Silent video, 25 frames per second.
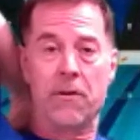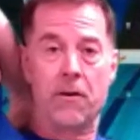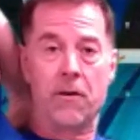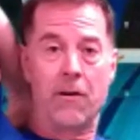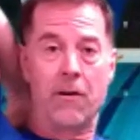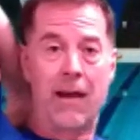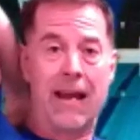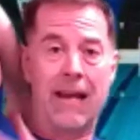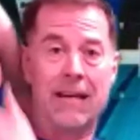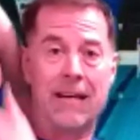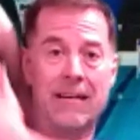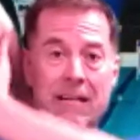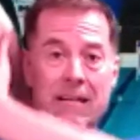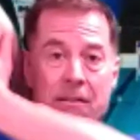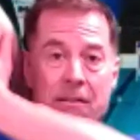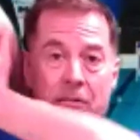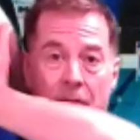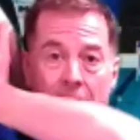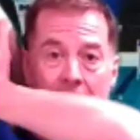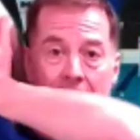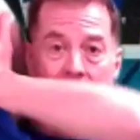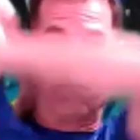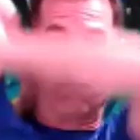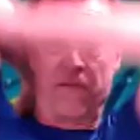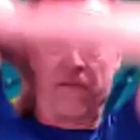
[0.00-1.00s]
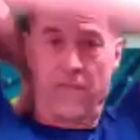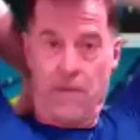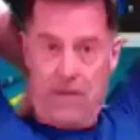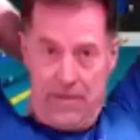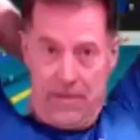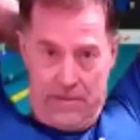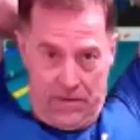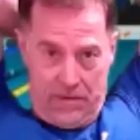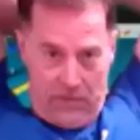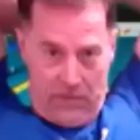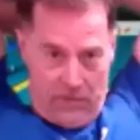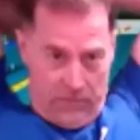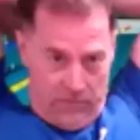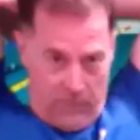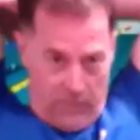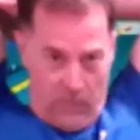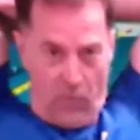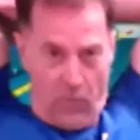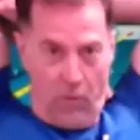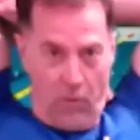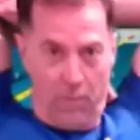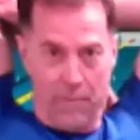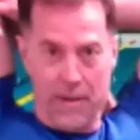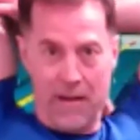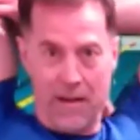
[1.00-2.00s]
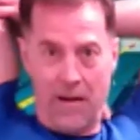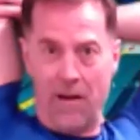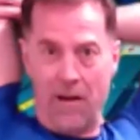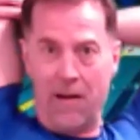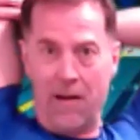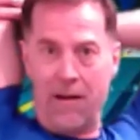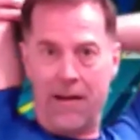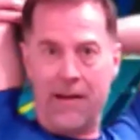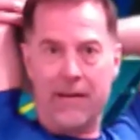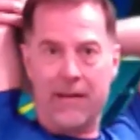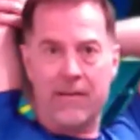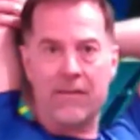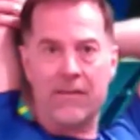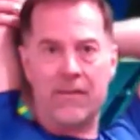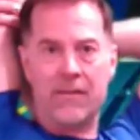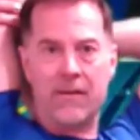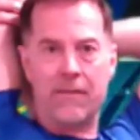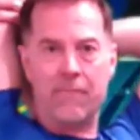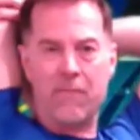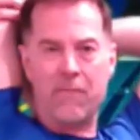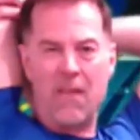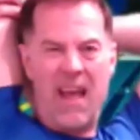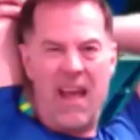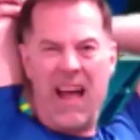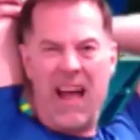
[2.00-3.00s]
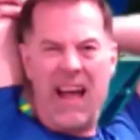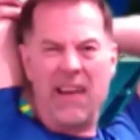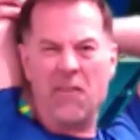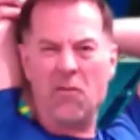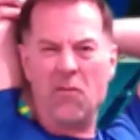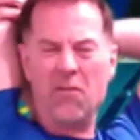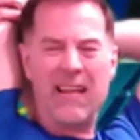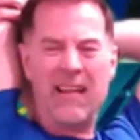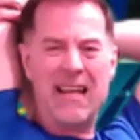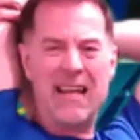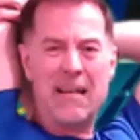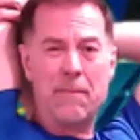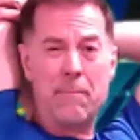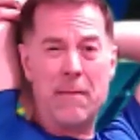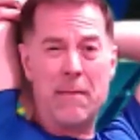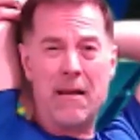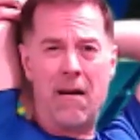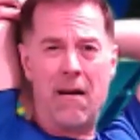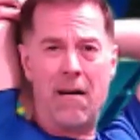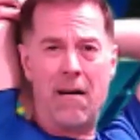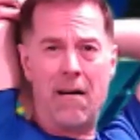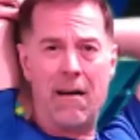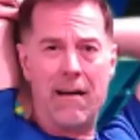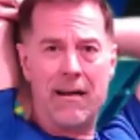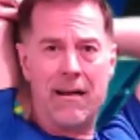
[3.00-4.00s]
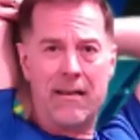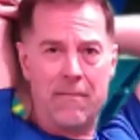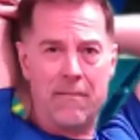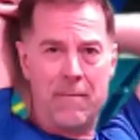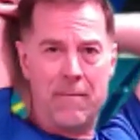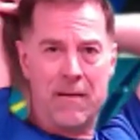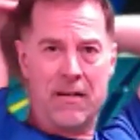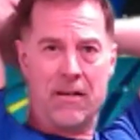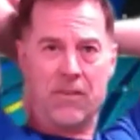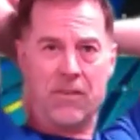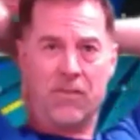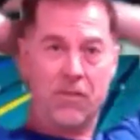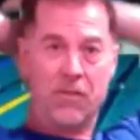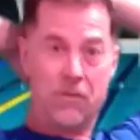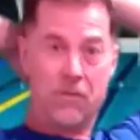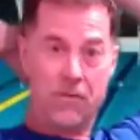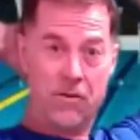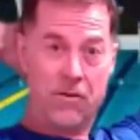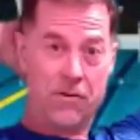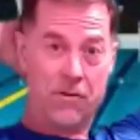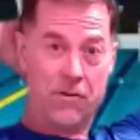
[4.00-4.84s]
with your hand either in front or behind. I don't like behind because